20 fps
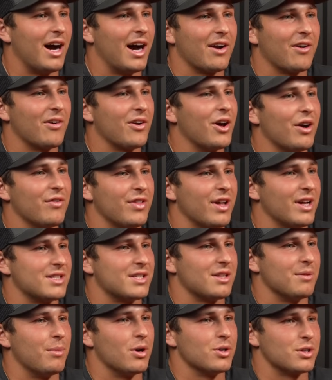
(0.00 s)
I don't know if
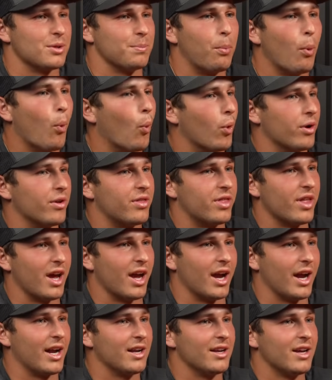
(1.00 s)
that's the most important
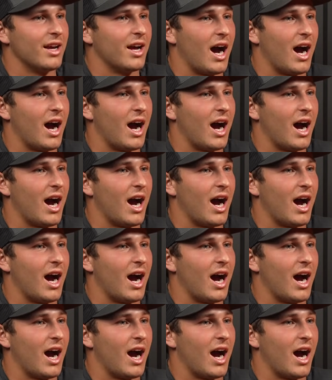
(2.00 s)
thing.